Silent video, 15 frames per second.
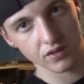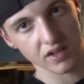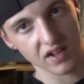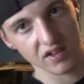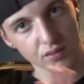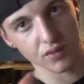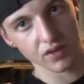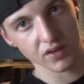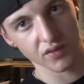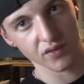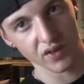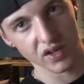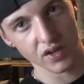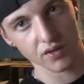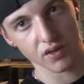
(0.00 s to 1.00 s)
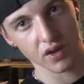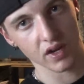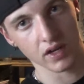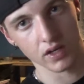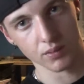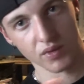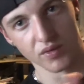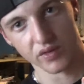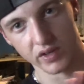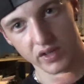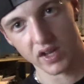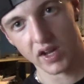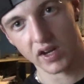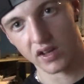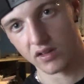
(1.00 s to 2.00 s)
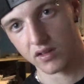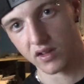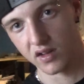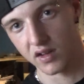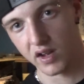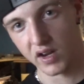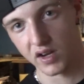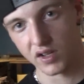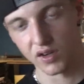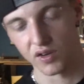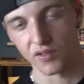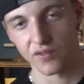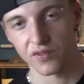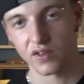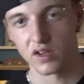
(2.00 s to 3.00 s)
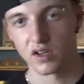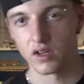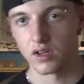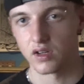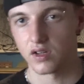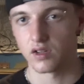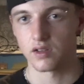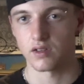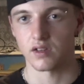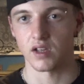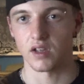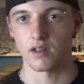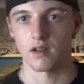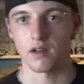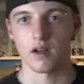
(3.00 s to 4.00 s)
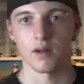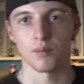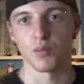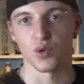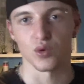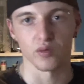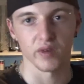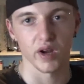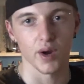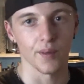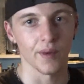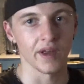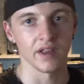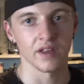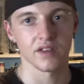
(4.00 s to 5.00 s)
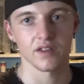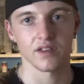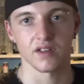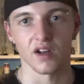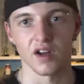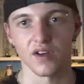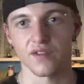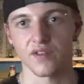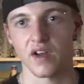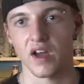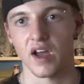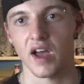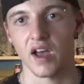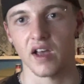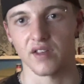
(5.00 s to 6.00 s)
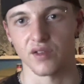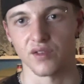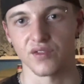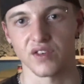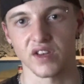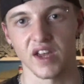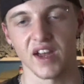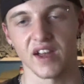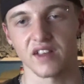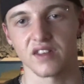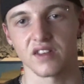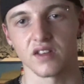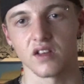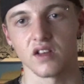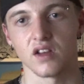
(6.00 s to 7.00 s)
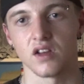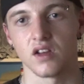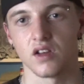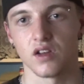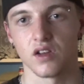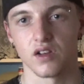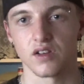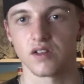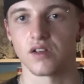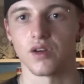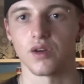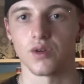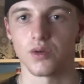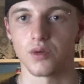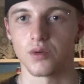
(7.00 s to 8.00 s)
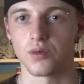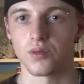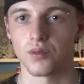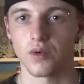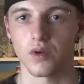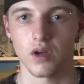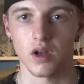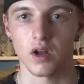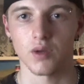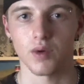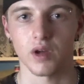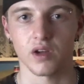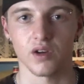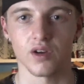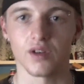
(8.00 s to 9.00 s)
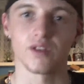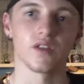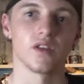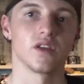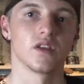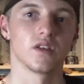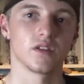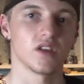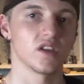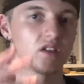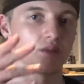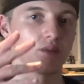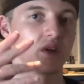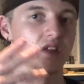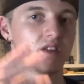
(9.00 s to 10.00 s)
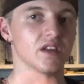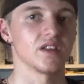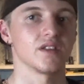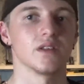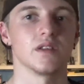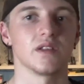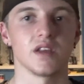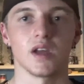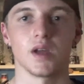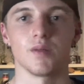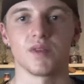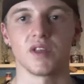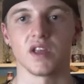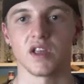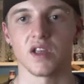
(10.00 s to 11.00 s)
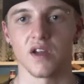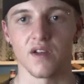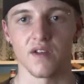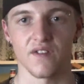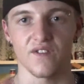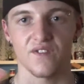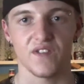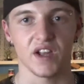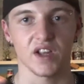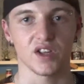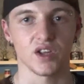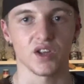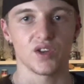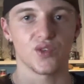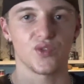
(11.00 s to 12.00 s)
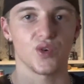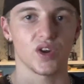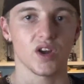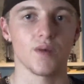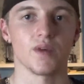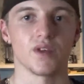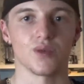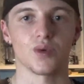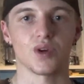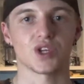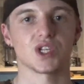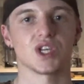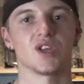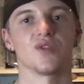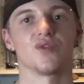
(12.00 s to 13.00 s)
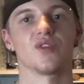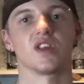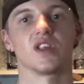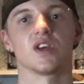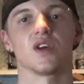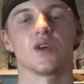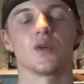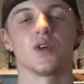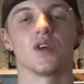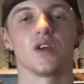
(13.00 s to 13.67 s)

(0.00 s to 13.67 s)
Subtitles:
That's for another video, so I ain't going to bother getting into any of the model railway stuff as of yet. So anyway guys, this has been Denton TMD. Thank you for coming to watch this video.